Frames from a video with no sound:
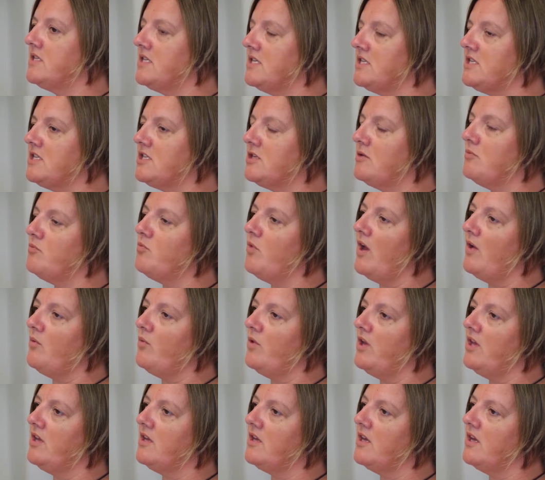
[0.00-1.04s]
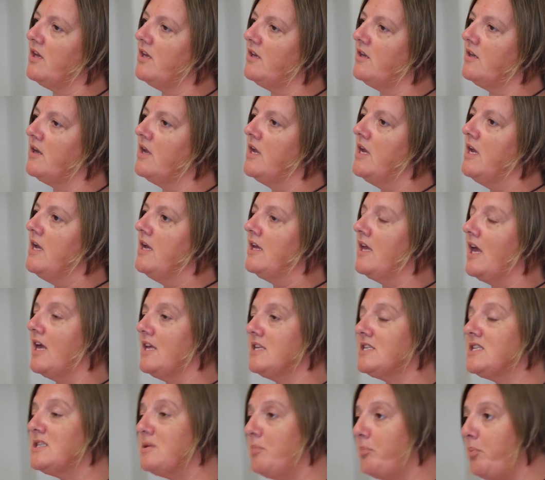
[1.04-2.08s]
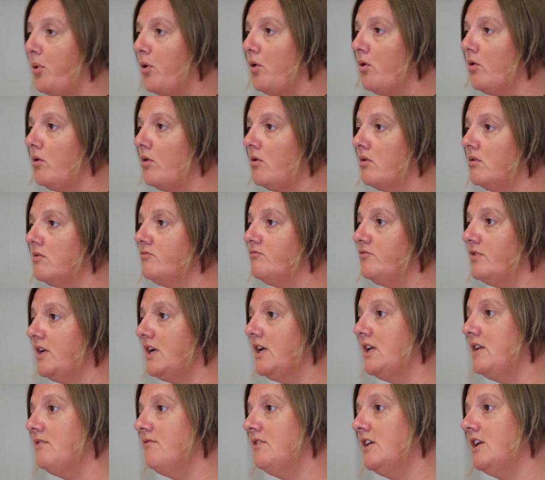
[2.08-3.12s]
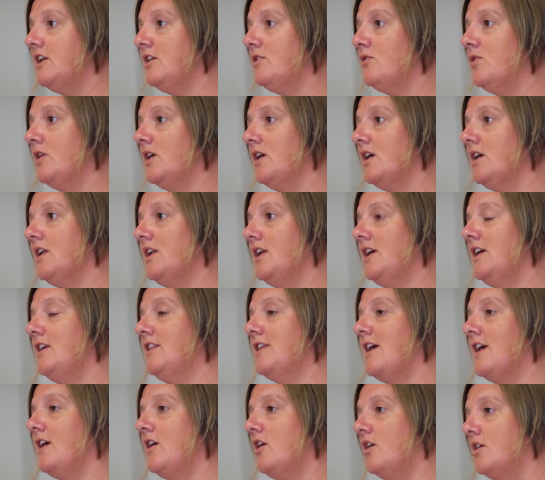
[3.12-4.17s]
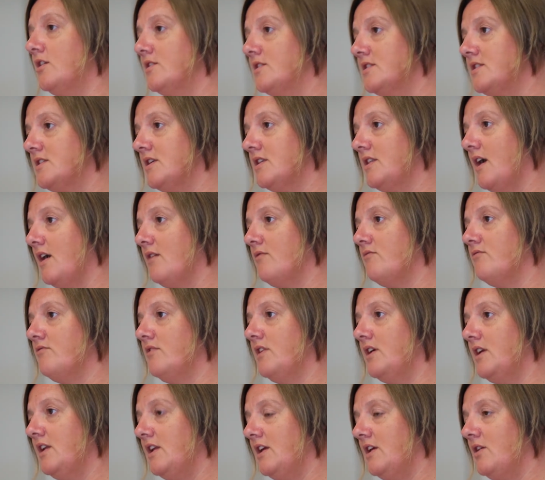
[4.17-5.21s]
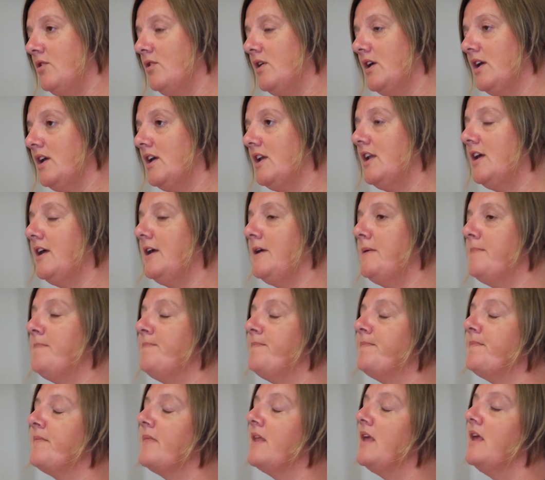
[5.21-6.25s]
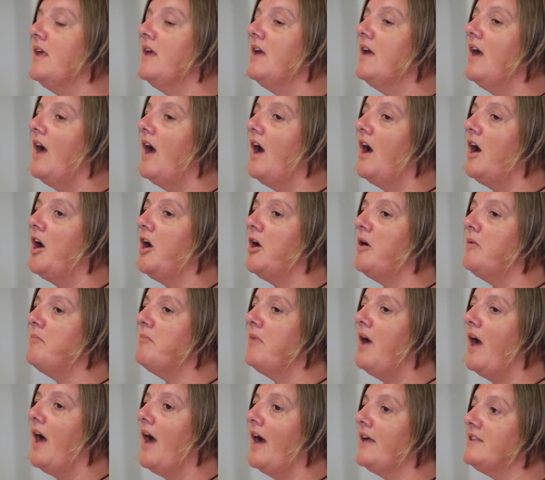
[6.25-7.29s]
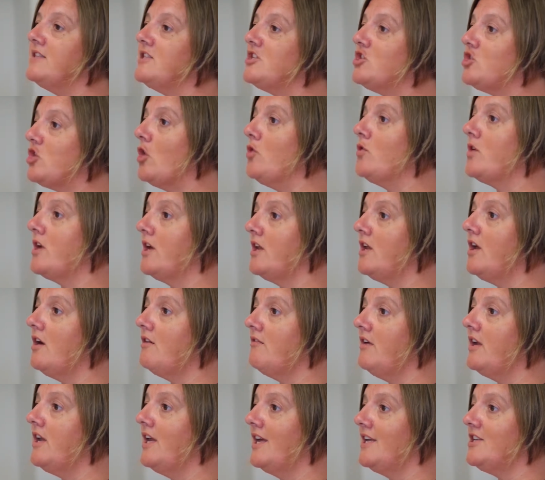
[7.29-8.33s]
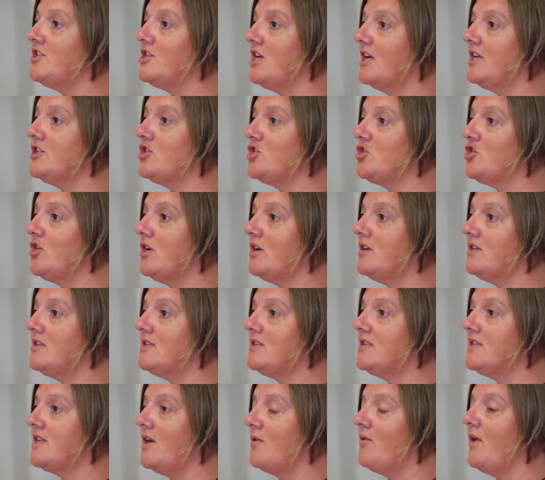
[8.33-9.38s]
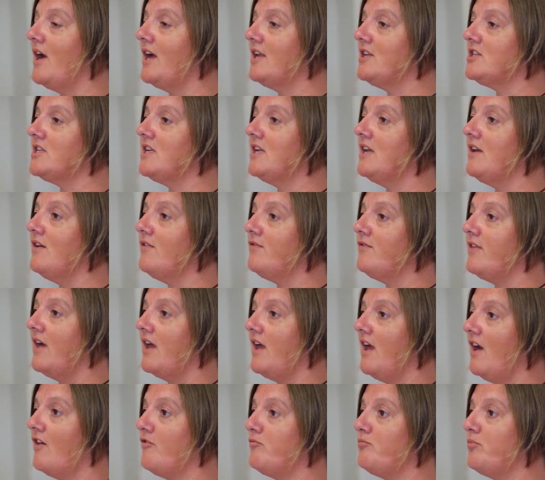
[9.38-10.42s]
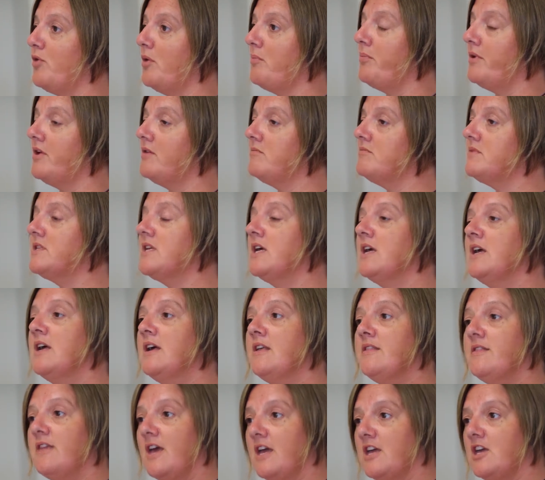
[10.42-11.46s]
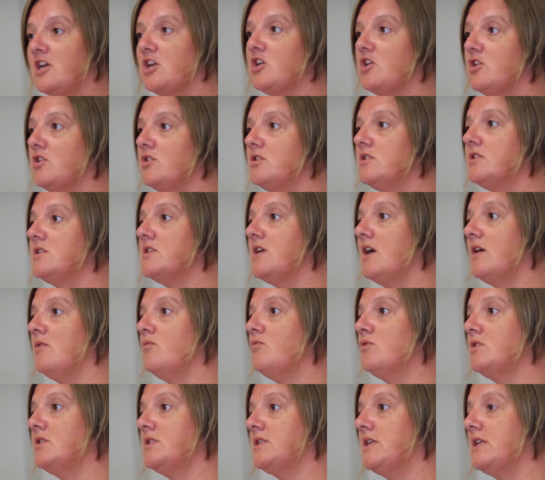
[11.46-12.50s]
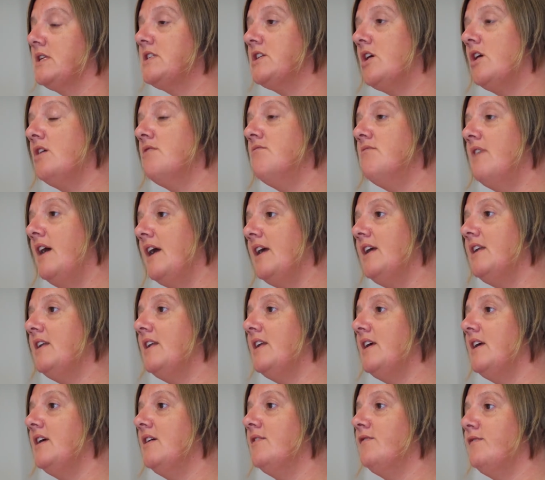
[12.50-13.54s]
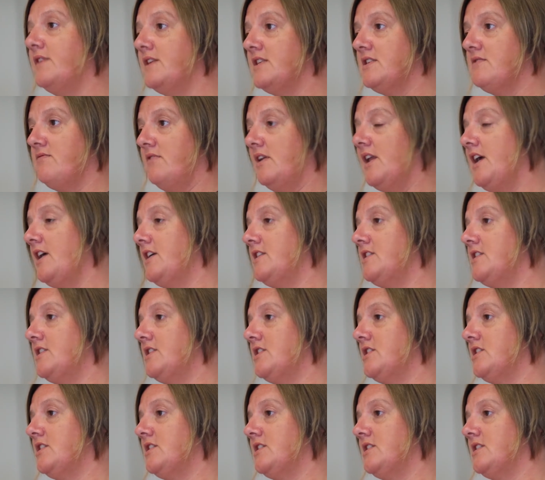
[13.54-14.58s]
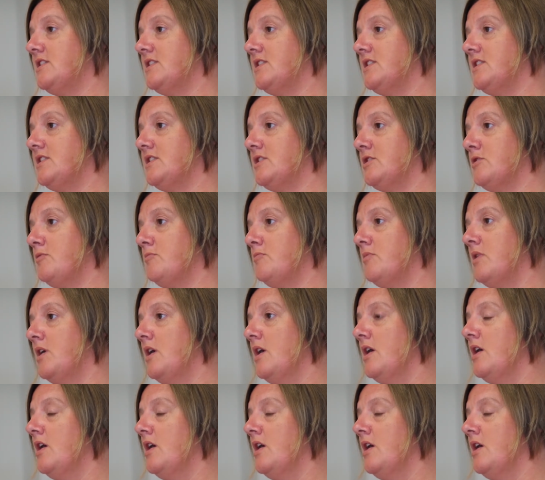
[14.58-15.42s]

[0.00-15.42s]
system where we can get support really, really quickly. They answer that really quickly. And so can our NHS trusts. So actually, if they have problems, they can contact Wozzad directly if it's related to the system,